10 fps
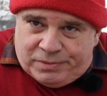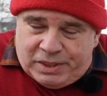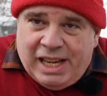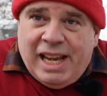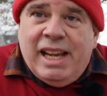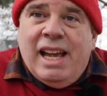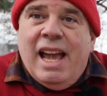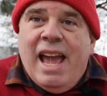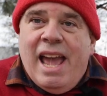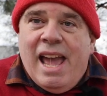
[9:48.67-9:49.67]
Okay,
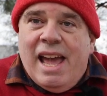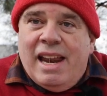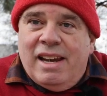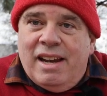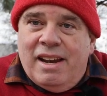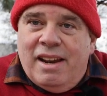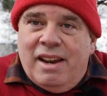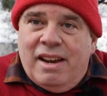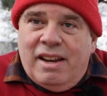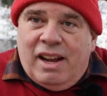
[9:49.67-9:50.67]
and
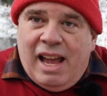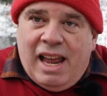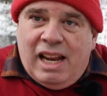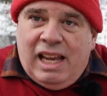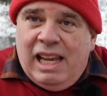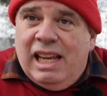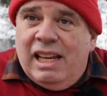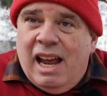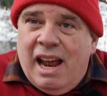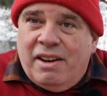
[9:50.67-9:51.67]
you're getting
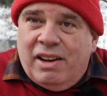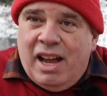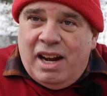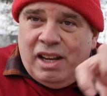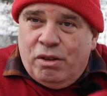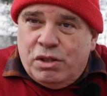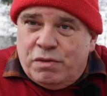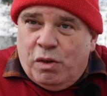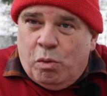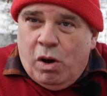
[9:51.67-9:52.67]
heat and you're getting
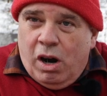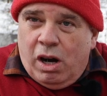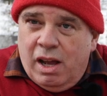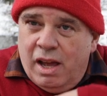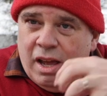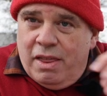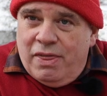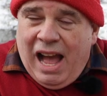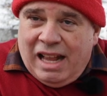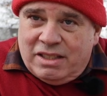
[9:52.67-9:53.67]
useful work.
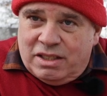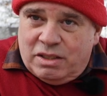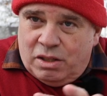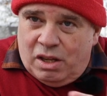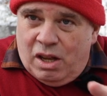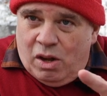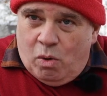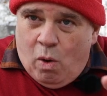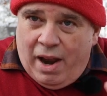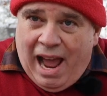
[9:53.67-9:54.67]
That's
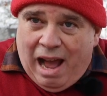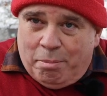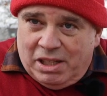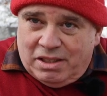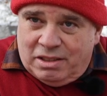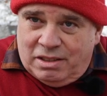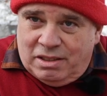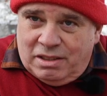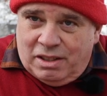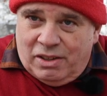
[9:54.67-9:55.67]
what
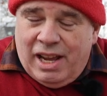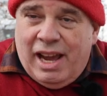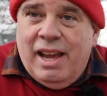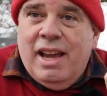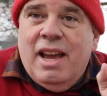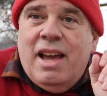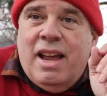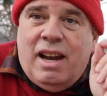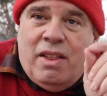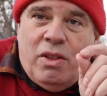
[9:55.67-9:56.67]
happens. Okay.
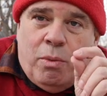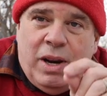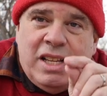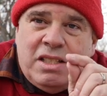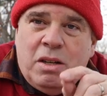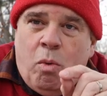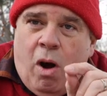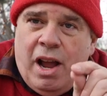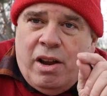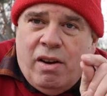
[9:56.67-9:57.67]
Now, the reason
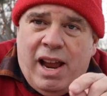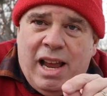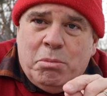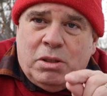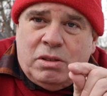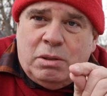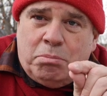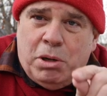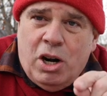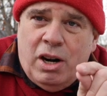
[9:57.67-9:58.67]
why you're able to
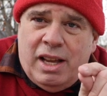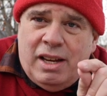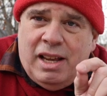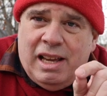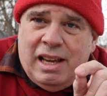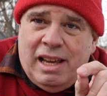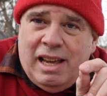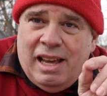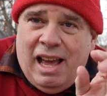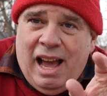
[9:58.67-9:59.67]
burn it
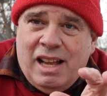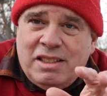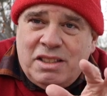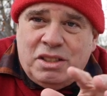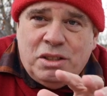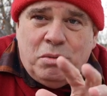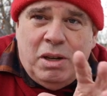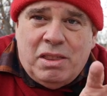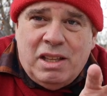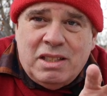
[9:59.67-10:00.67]
has to do
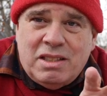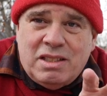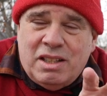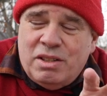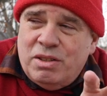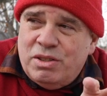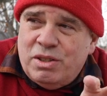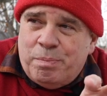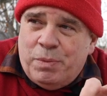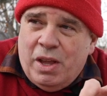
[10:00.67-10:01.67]
with this. There's
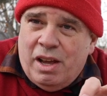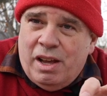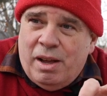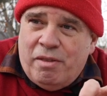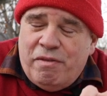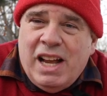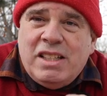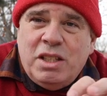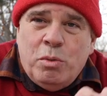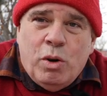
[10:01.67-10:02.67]
a
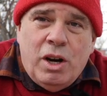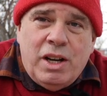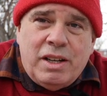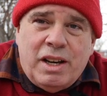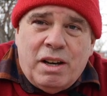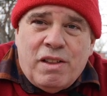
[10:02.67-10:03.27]
fancy word in